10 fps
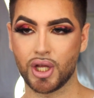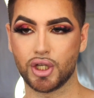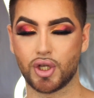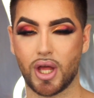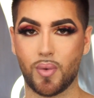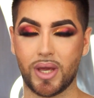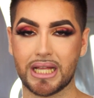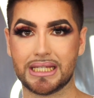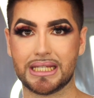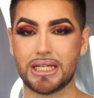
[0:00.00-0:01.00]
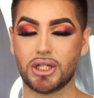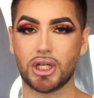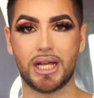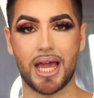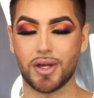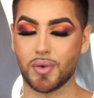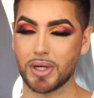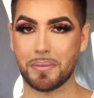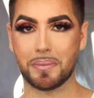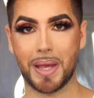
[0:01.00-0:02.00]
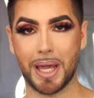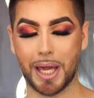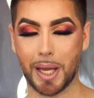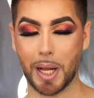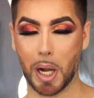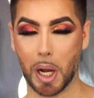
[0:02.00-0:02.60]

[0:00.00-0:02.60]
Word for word: so that we can see together what I'm making.